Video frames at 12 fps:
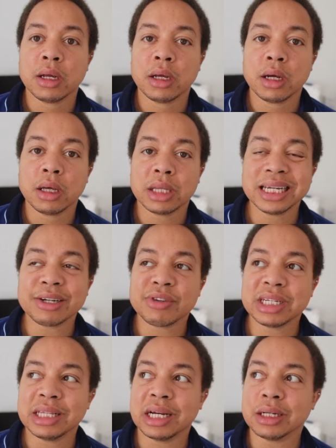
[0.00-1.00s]
I think I
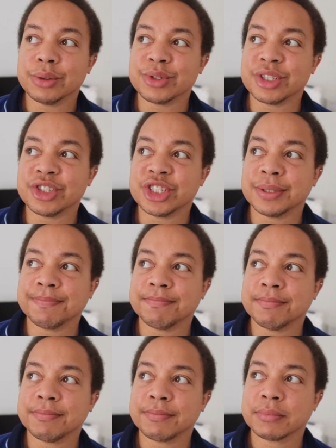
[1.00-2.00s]
really like going to the
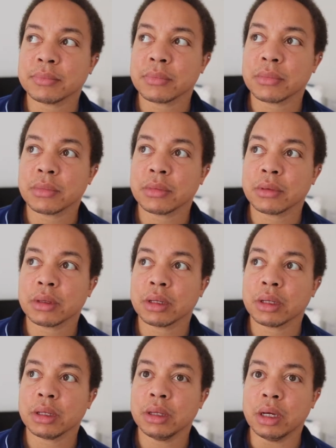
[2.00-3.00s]
gym.
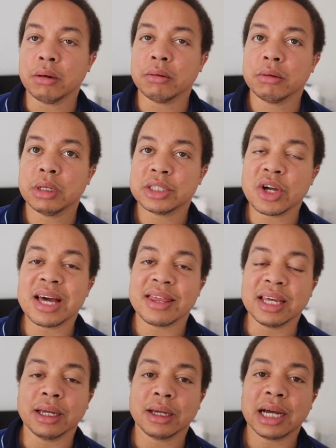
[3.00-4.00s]
No, it's not I
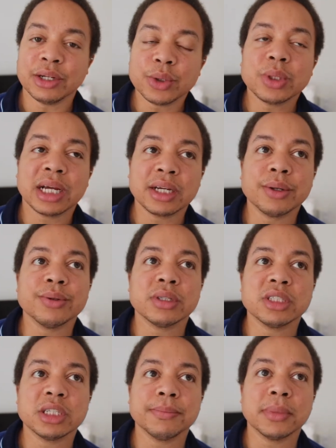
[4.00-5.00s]
think. I do like going to
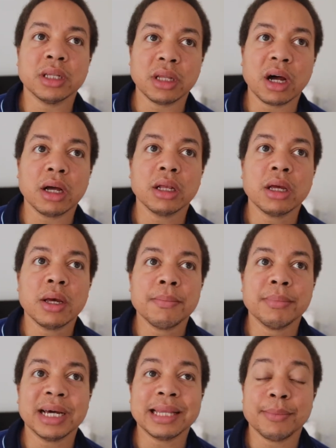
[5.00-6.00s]
the gym a lot.
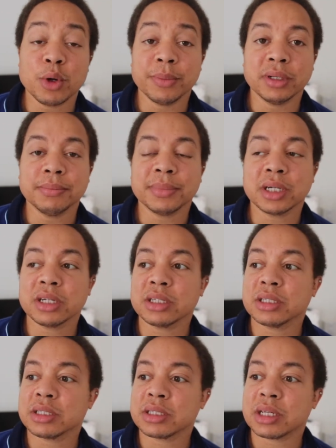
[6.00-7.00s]
But at the moment,
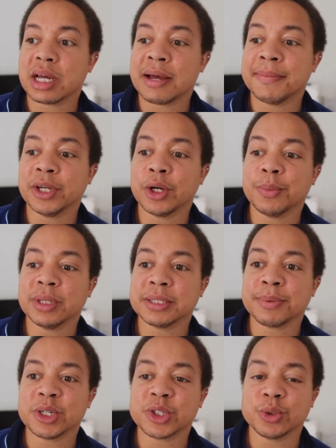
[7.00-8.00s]
because I've been going with this
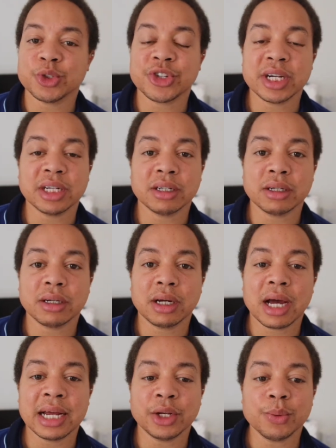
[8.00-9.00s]
personal trainer,
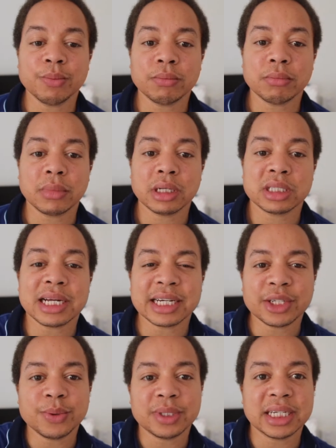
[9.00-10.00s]
I don't, it's like I
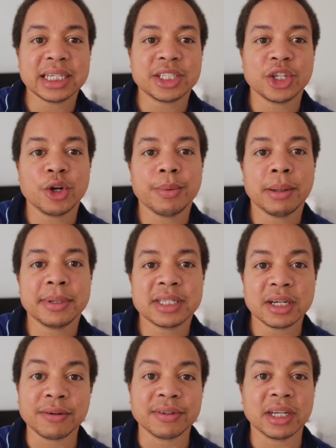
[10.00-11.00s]
don't dare to go by
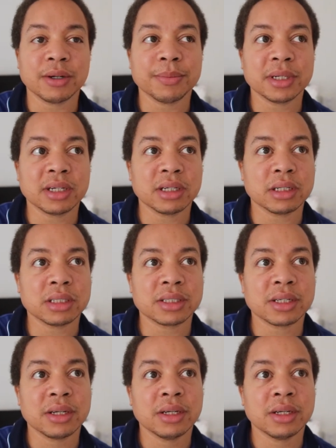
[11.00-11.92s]
myself now because